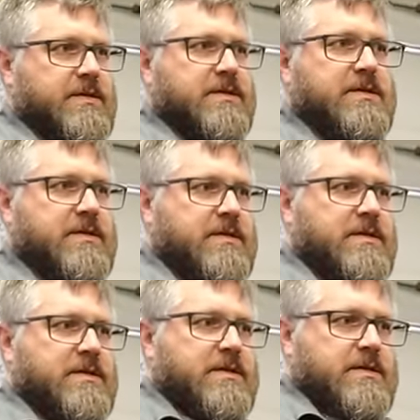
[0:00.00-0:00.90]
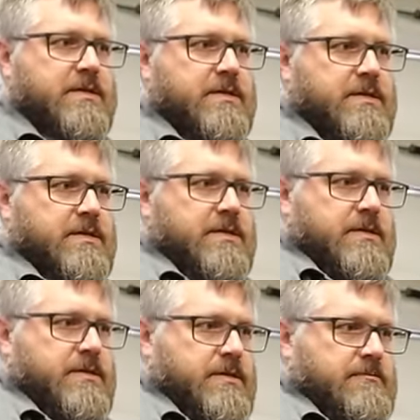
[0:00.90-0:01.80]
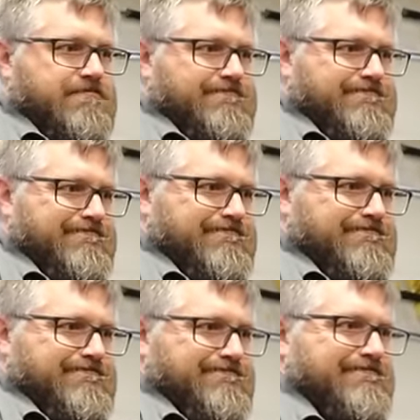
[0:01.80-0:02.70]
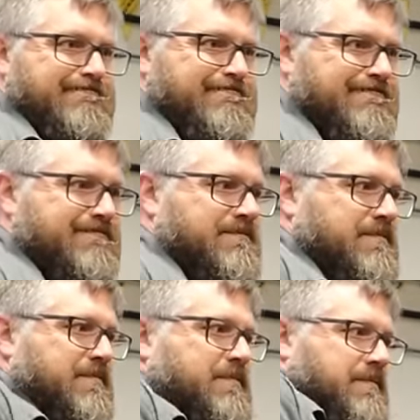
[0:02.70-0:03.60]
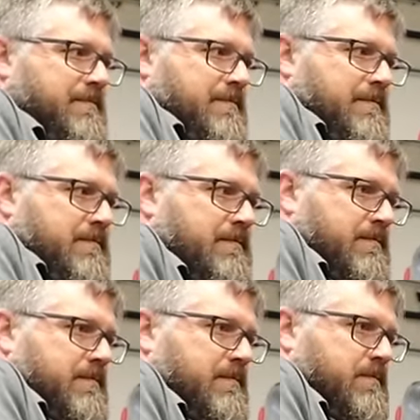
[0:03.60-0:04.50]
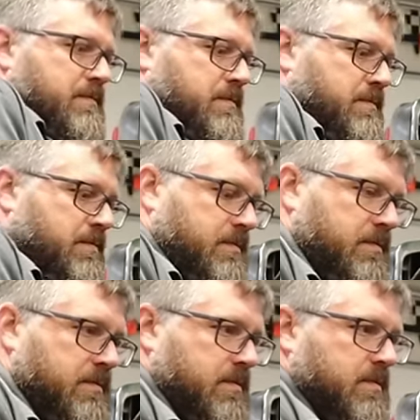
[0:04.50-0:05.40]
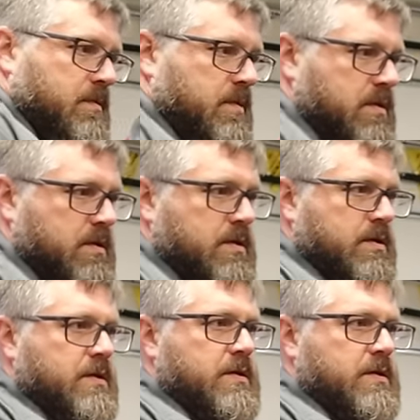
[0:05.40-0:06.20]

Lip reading: (no one is talking)